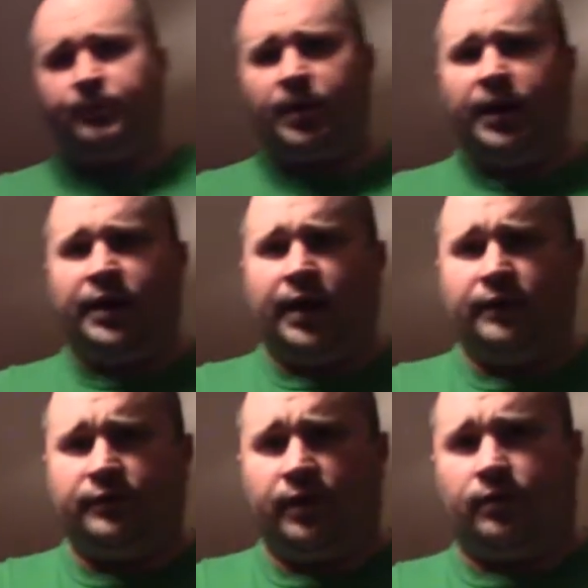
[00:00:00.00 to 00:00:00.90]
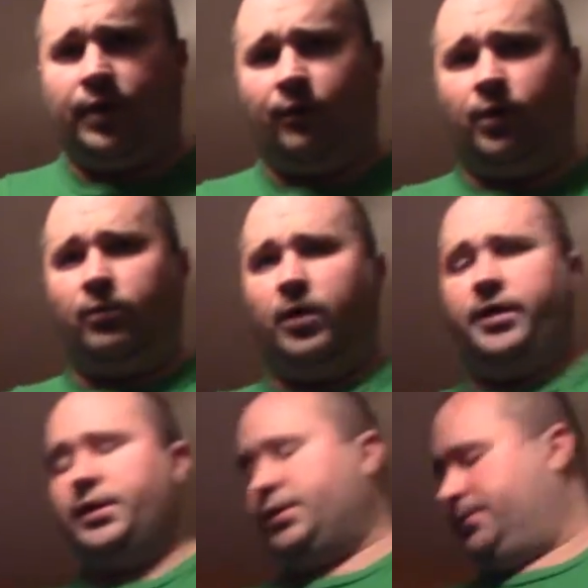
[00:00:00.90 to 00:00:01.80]
Hey guys, Toner at 11
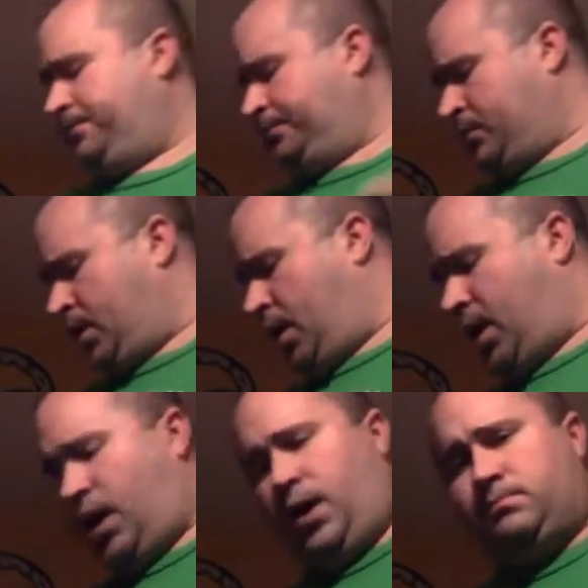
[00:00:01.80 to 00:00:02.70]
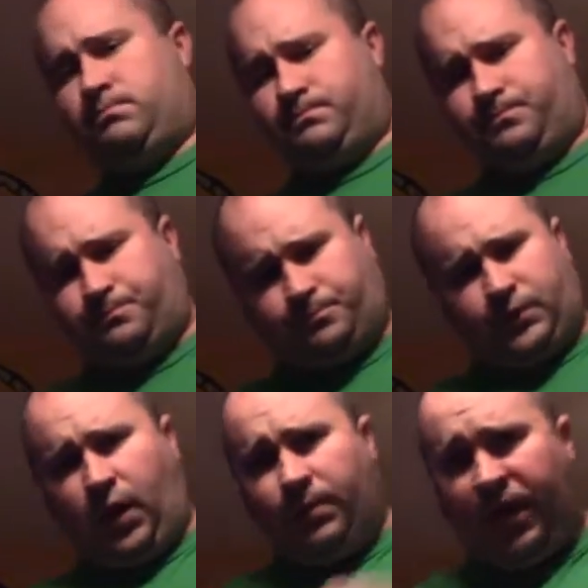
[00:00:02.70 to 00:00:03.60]
here.
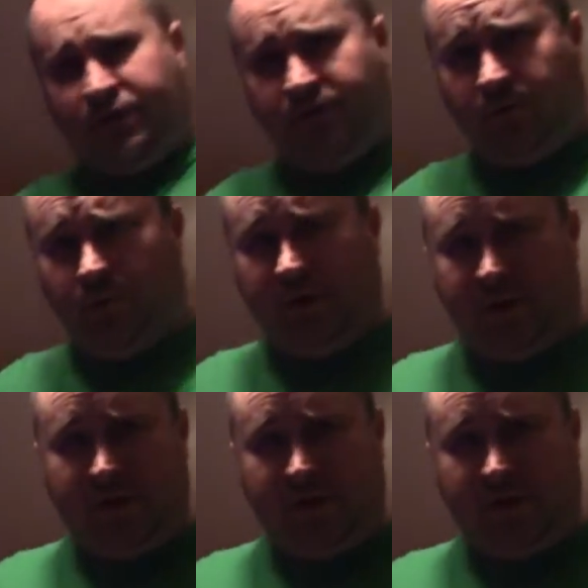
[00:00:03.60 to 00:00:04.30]
Coming at you with